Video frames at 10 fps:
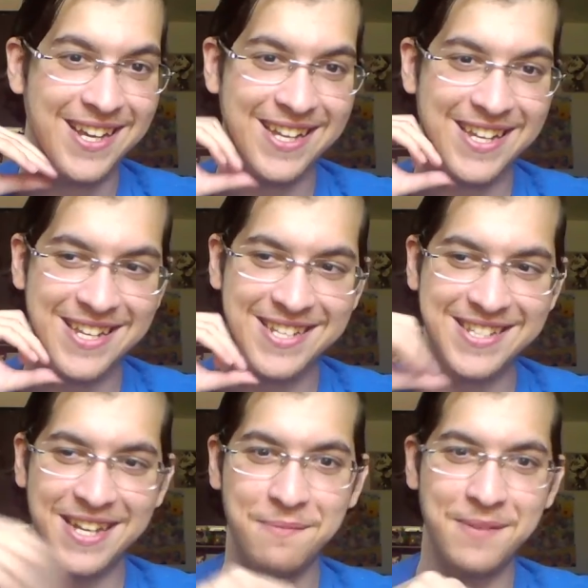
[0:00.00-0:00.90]
he
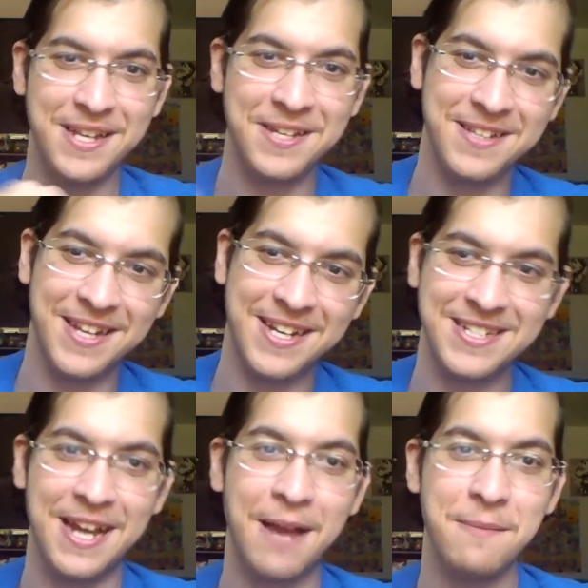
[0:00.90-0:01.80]
set up like a
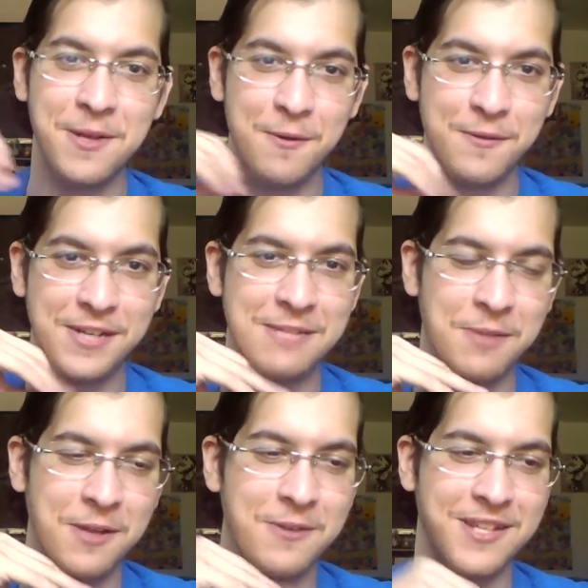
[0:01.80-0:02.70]
domino of
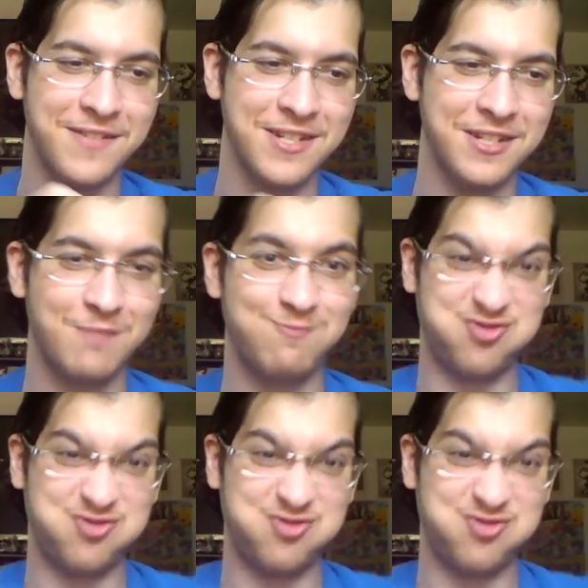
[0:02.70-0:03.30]
explosives and just...